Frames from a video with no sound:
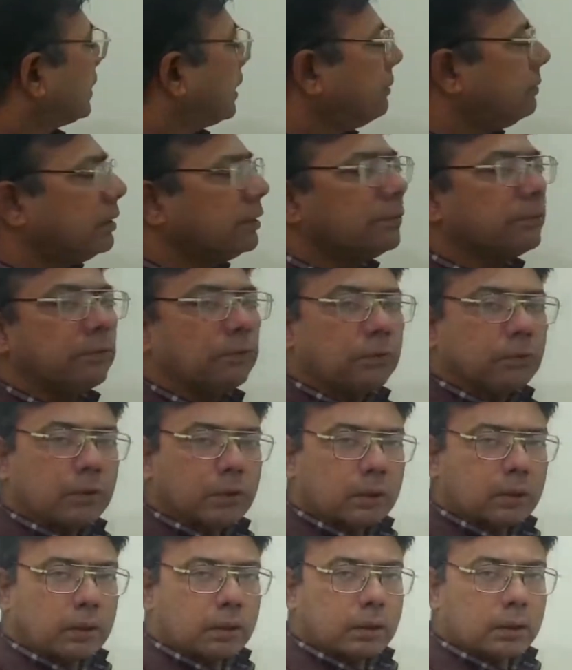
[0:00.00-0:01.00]
having
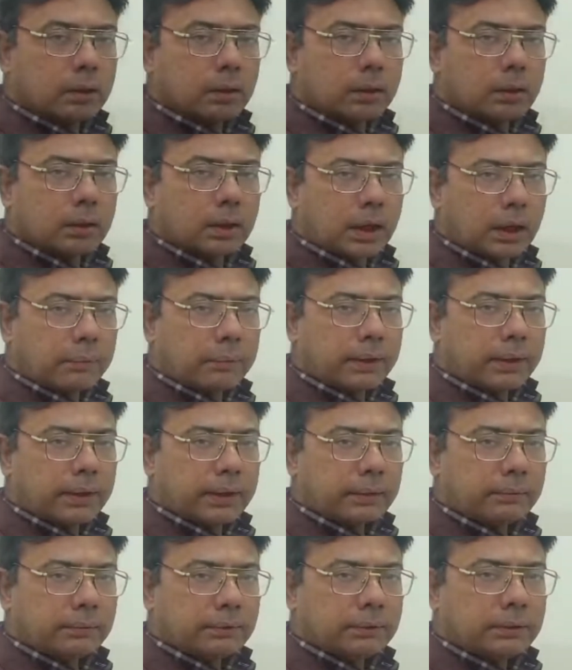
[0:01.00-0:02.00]
4 carbon
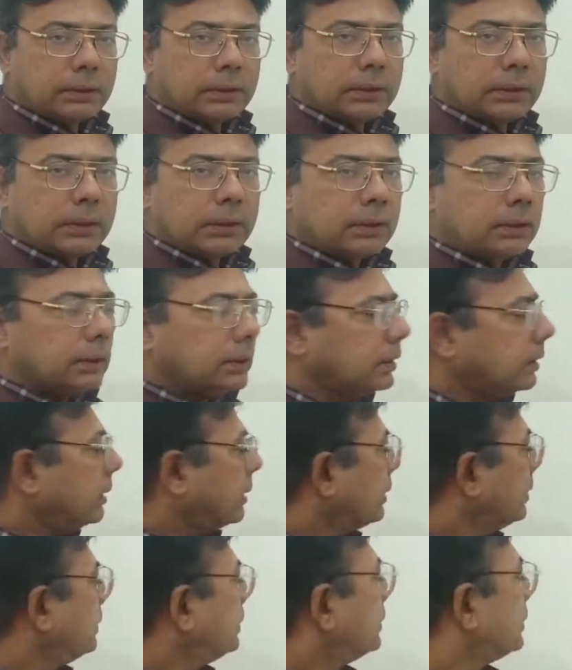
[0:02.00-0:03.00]
atoms,
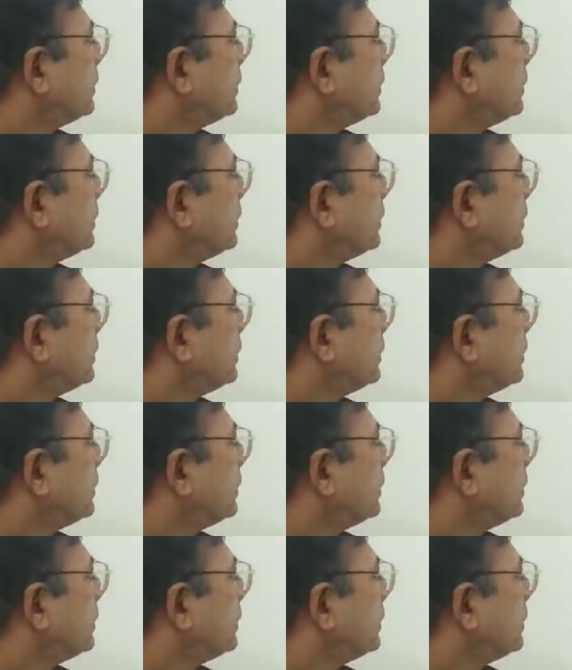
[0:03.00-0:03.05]
it is